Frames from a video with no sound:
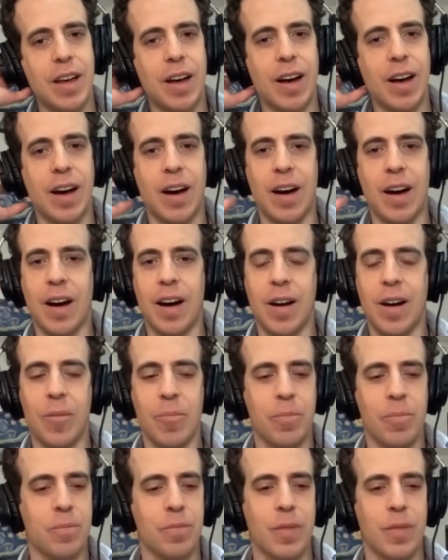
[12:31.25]

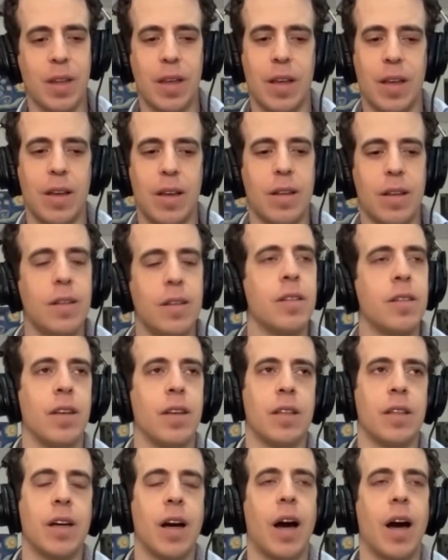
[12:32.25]

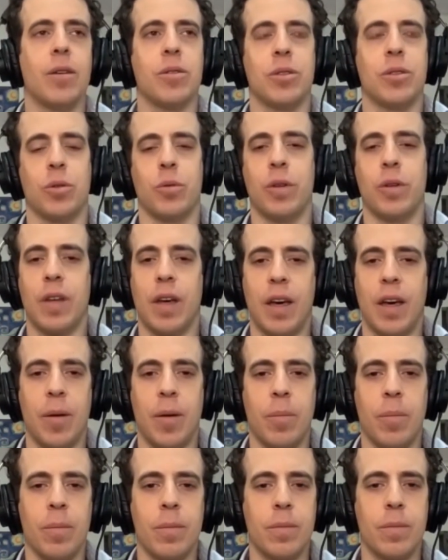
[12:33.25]
the encounter with
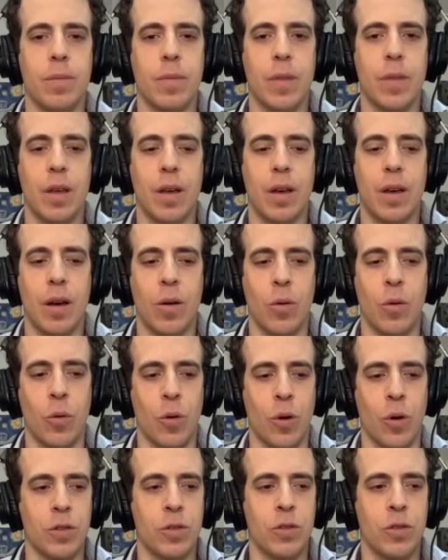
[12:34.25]
him
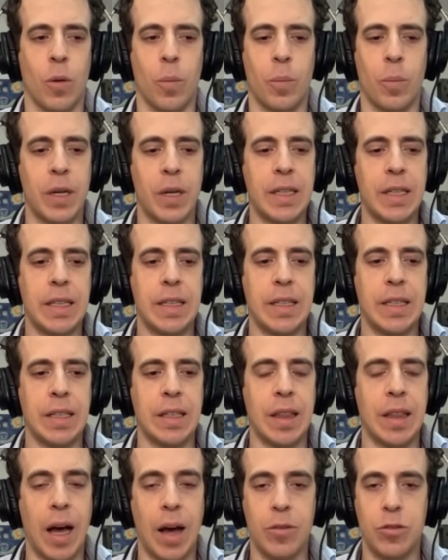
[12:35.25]
was
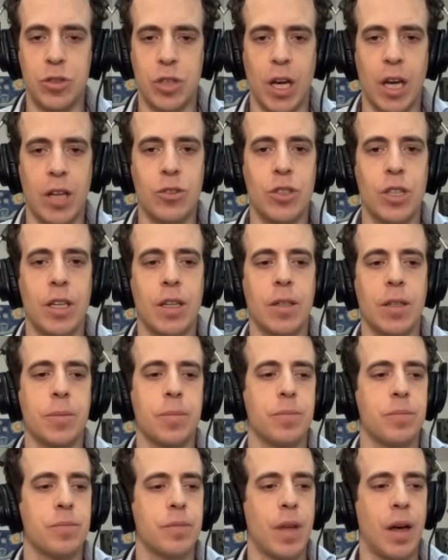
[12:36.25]
completely life
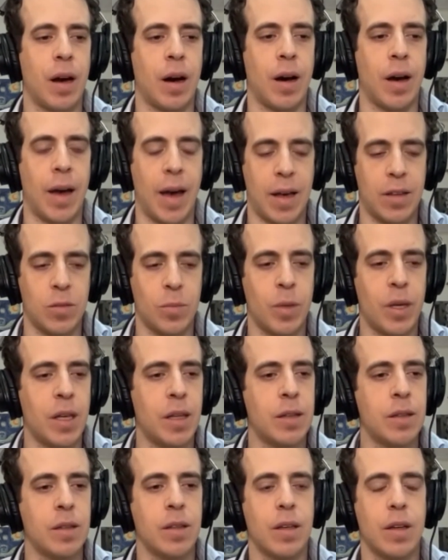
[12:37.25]
changing, has
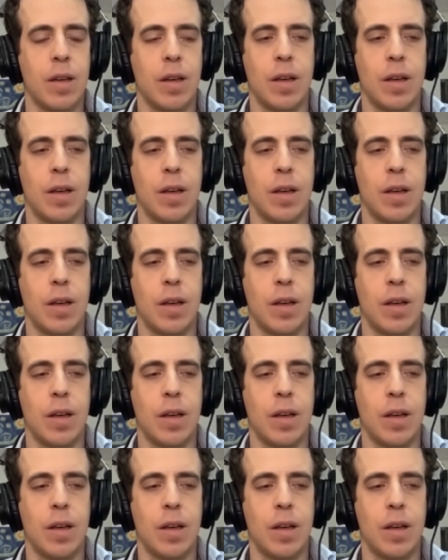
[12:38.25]
been.